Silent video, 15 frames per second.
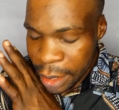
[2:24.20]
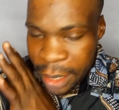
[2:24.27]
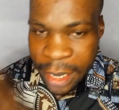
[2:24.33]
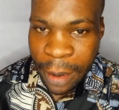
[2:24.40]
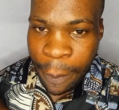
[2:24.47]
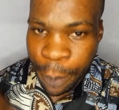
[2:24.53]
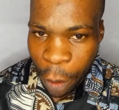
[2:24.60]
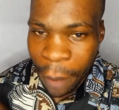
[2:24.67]

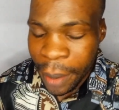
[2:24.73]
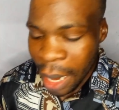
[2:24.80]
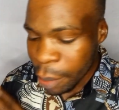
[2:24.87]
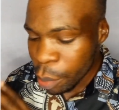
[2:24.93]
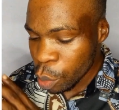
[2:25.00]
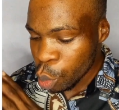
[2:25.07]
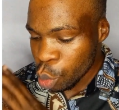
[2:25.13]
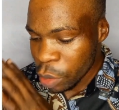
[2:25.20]
the
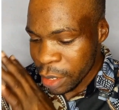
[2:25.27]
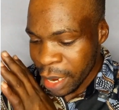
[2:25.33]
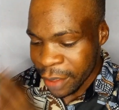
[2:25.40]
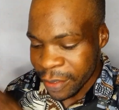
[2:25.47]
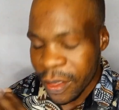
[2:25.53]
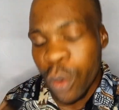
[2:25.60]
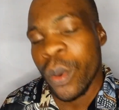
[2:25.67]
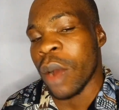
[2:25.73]
problem they
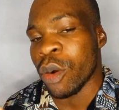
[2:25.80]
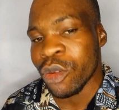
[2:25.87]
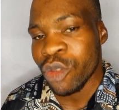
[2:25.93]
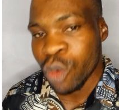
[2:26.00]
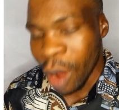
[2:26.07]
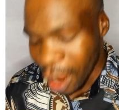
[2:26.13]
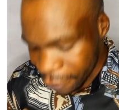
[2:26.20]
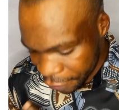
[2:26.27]
say we are going
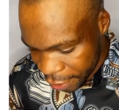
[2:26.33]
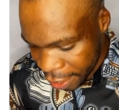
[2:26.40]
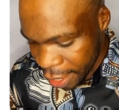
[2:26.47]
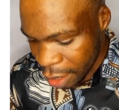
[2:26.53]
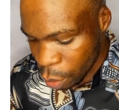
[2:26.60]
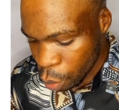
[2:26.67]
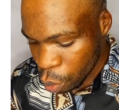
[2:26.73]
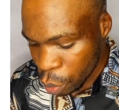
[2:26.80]
to have
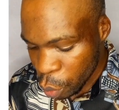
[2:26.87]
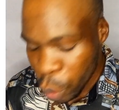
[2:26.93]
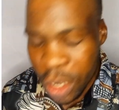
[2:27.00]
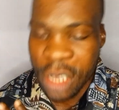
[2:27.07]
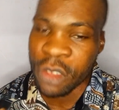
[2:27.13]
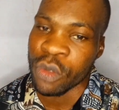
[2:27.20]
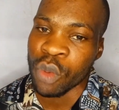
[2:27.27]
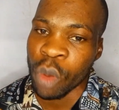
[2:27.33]
here, which
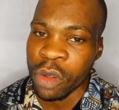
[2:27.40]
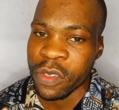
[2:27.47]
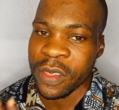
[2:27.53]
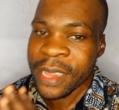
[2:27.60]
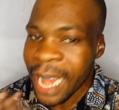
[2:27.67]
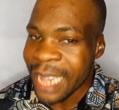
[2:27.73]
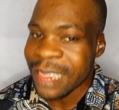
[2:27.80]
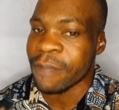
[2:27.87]
is not
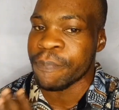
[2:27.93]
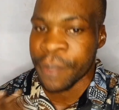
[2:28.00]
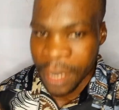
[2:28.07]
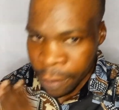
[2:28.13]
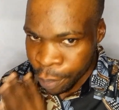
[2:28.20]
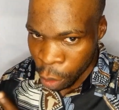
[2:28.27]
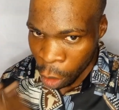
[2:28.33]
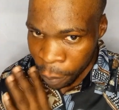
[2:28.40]
that
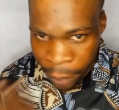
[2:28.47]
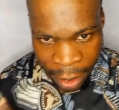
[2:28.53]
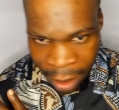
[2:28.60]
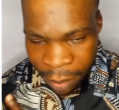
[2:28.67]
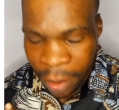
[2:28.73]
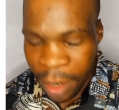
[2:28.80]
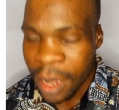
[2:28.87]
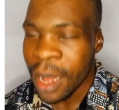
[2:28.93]
big
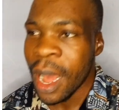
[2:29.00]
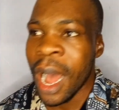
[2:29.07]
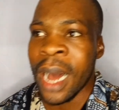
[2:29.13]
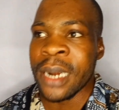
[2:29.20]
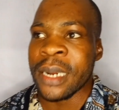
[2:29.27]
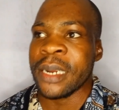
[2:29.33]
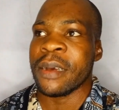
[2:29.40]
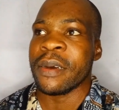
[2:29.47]
problem,
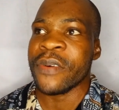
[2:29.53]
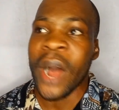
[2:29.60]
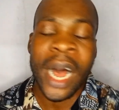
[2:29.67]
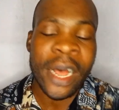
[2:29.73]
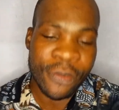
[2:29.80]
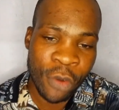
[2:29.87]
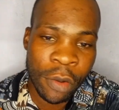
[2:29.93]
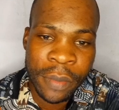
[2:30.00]
and
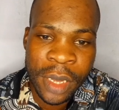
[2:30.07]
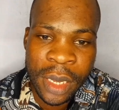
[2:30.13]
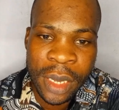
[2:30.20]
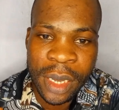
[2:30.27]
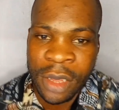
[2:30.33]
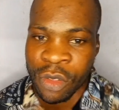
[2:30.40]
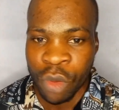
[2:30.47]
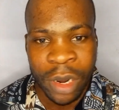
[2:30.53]
as for me,
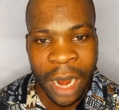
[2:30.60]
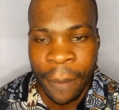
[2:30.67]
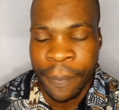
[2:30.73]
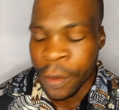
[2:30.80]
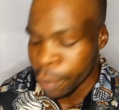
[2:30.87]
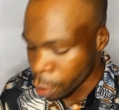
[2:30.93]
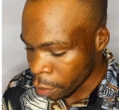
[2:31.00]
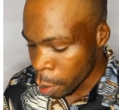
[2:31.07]
it's not that
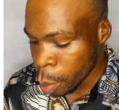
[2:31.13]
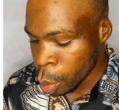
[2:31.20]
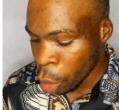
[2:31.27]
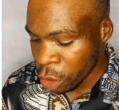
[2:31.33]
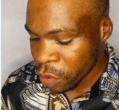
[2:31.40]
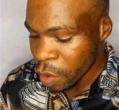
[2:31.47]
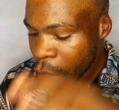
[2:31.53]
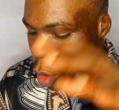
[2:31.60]
big problem,
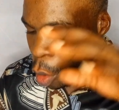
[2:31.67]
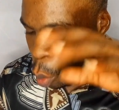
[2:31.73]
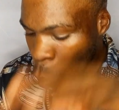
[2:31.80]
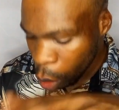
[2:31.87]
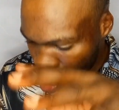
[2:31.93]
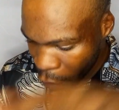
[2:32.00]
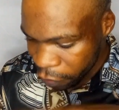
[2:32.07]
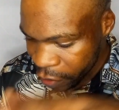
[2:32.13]
because
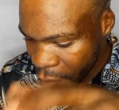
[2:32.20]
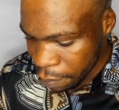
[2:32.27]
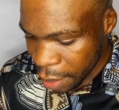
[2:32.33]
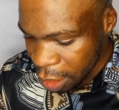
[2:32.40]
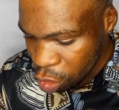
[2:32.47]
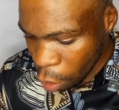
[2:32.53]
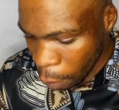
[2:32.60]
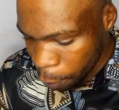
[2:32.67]
one of the
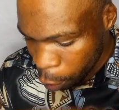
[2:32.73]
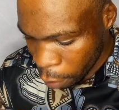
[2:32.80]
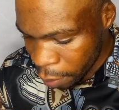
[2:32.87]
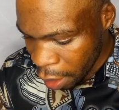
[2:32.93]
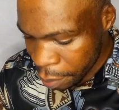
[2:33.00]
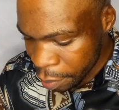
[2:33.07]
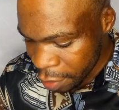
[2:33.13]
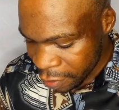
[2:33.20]
major
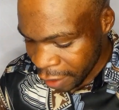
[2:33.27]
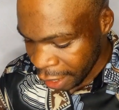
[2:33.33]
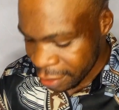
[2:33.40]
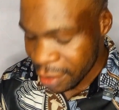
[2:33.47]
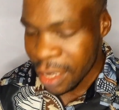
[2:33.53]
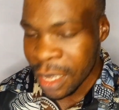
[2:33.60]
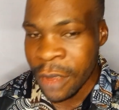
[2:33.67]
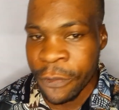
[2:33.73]
problem is
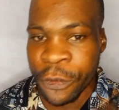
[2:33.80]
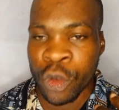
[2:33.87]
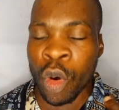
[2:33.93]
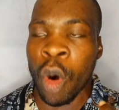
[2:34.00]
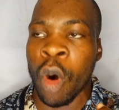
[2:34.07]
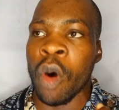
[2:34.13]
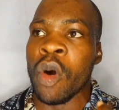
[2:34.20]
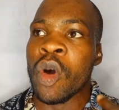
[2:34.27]
that if
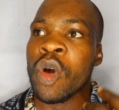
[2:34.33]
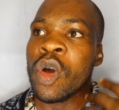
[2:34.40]
your